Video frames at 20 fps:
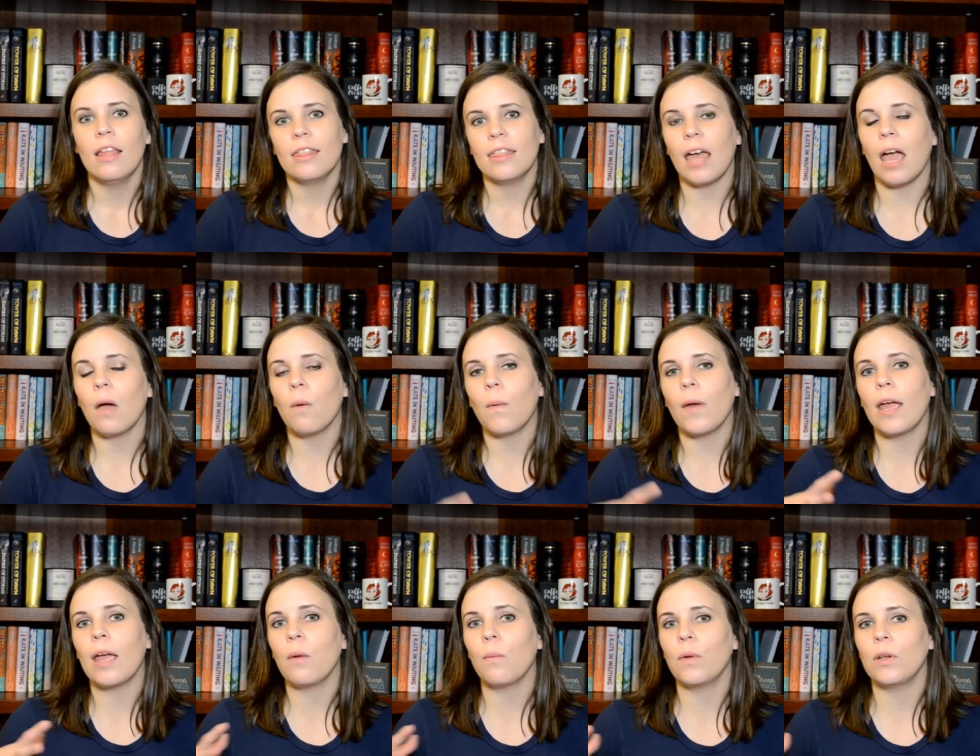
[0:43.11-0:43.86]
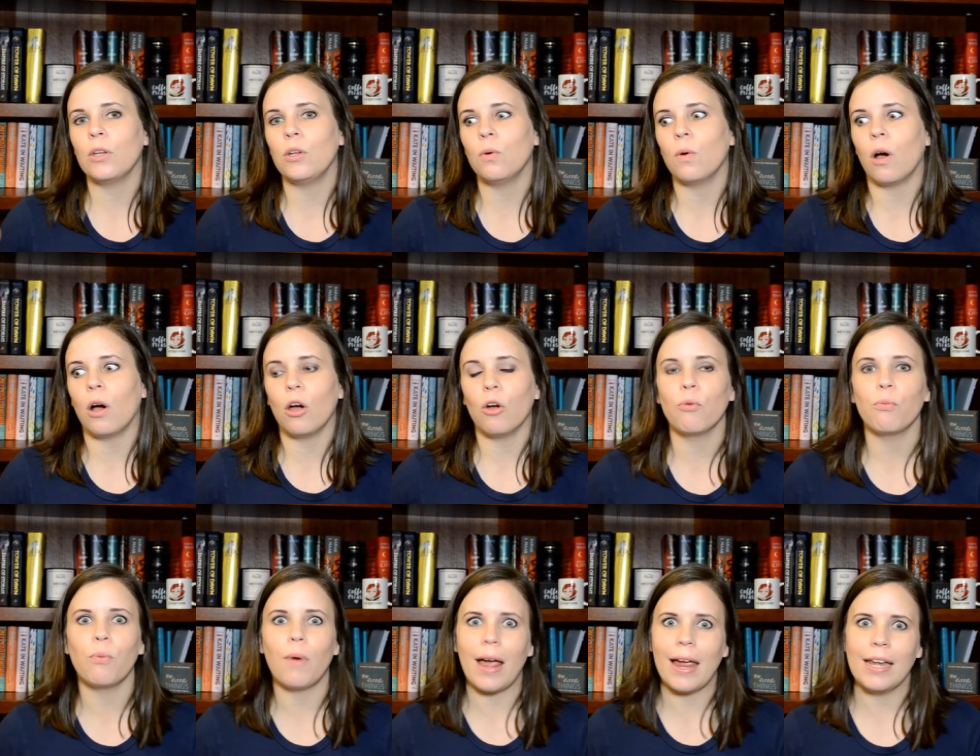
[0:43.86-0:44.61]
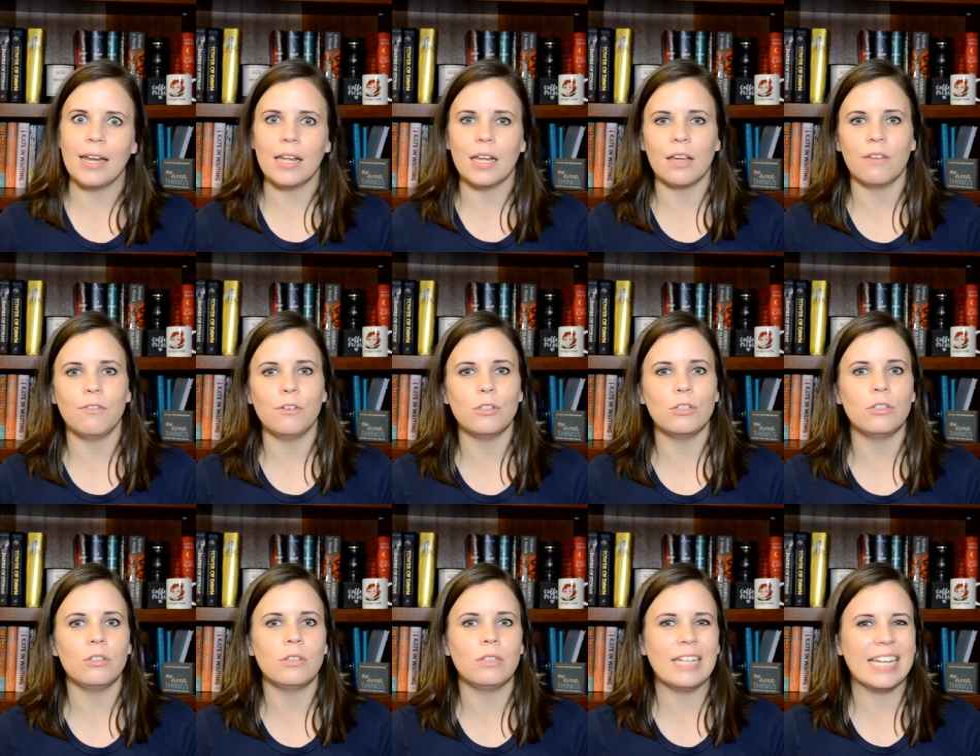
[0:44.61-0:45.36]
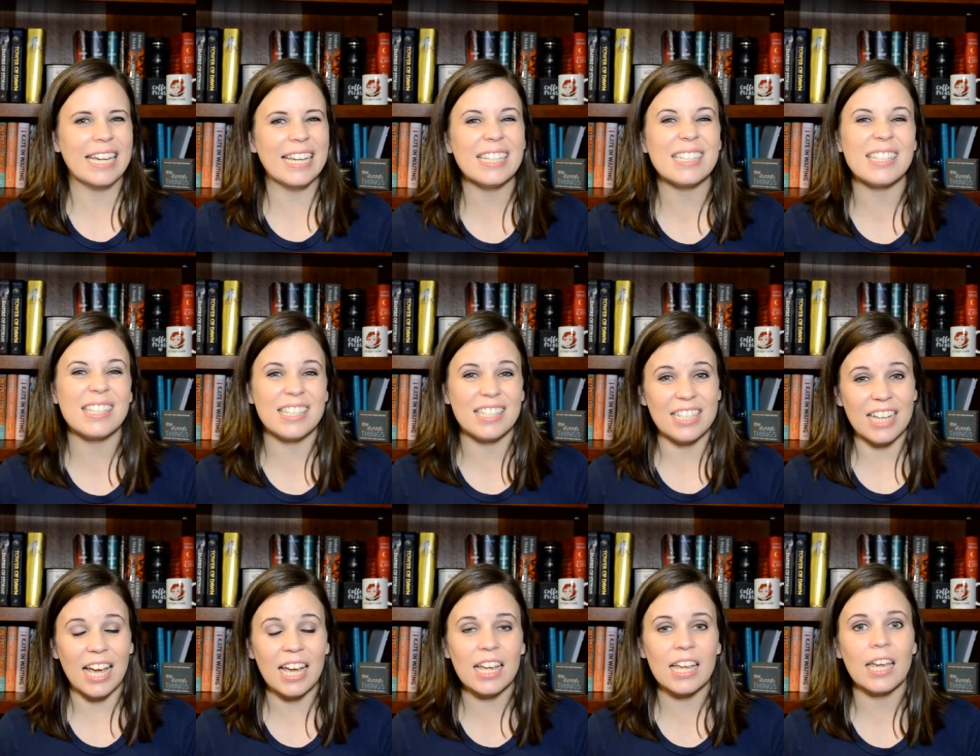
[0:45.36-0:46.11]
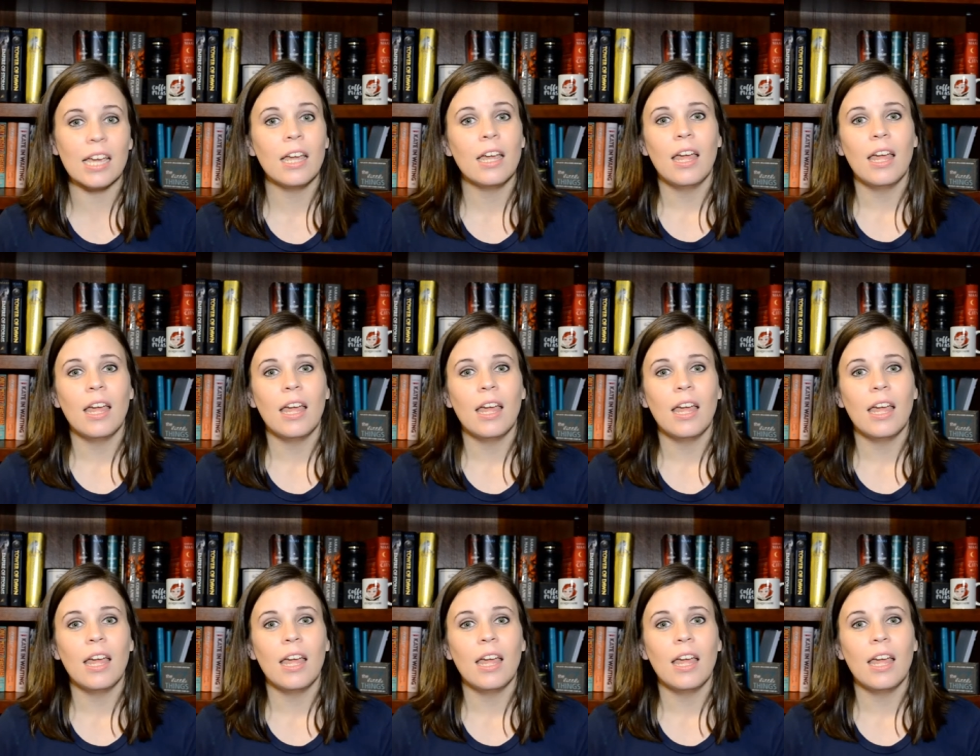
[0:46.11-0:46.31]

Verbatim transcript: That way, when you are writing, if you get stuck,